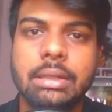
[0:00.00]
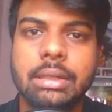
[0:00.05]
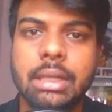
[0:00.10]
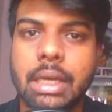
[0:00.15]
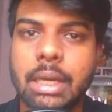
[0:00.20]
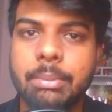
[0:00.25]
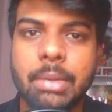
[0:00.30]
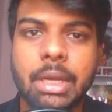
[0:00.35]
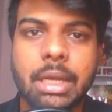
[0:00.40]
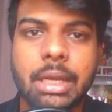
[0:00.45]

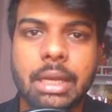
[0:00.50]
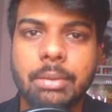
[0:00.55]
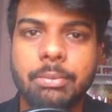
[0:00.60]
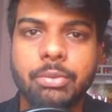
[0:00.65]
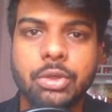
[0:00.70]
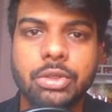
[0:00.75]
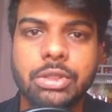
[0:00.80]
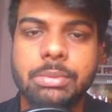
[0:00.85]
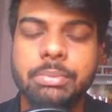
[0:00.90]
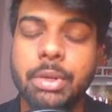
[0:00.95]
3 million
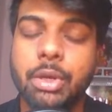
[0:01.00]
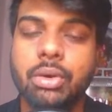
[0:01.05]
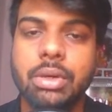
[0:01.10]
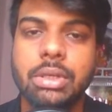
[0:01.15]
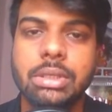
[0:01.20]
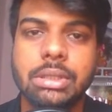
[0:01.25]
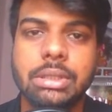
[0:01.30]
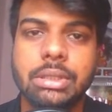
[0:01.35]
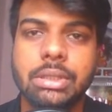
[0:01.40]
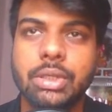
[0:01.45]
posts,
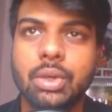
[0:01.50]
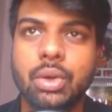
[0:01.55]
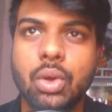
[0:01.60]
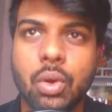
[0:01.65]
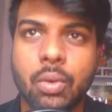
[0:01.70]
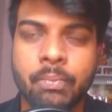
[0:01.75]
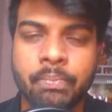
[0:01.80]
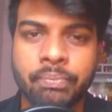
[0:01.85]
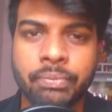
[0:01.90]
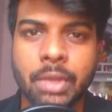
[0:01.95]
because
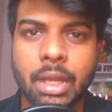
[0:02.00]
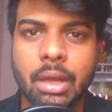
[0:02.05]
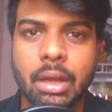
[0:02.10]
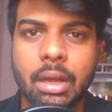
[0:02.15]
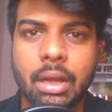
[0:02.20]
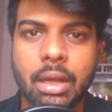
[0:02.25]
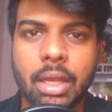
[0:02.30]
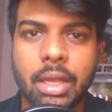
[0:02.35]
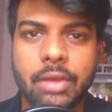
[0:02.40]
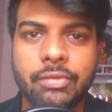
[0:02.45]

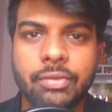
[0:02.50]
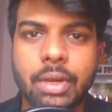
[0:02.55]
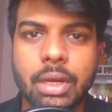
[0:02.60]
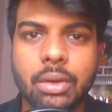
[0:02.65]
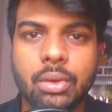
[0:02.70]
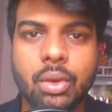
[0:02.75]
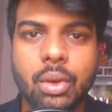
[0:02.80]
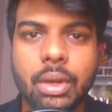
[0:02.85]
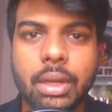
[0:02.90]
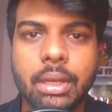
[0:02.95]
if you
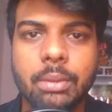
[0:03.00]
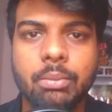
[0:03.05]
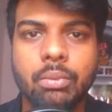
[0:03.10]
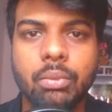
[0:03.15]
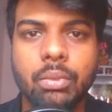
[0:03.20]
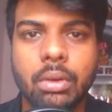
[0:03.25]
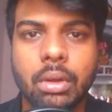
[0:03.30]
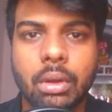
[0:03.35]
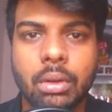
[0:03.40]
are going